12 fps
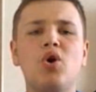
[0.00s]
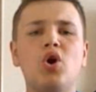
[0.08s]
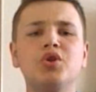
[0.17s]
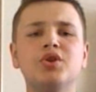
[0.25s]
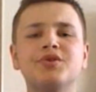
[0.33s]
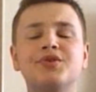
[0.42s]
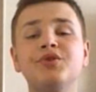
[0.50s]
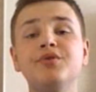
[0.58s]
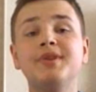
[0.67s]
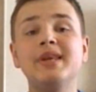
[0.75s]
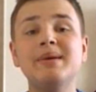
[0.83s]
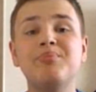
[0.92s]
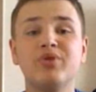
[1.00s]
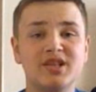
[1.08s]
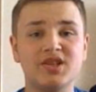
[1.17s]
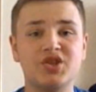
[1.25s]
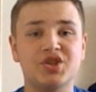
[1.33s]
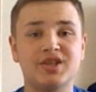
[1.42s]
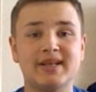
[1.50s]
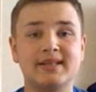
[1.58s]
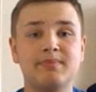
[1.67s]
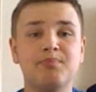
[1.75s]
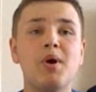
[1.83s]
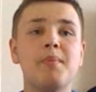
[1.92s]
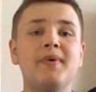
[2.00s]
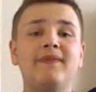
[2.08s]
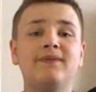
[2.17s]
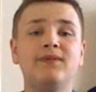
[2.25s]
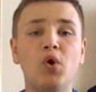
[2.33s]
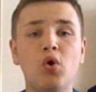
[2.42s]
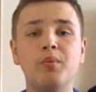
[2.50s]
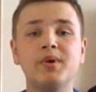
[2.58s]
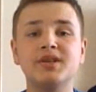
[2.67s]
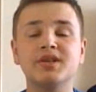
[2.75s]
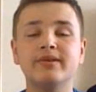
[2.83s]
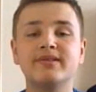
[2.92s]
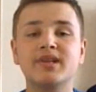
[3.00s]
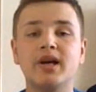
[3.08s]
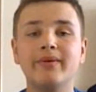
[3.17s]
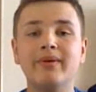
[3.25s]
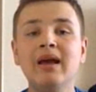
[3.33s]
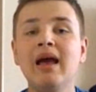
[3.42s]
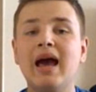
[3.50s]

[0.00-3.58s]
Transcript: on to the precision test, but before we do so,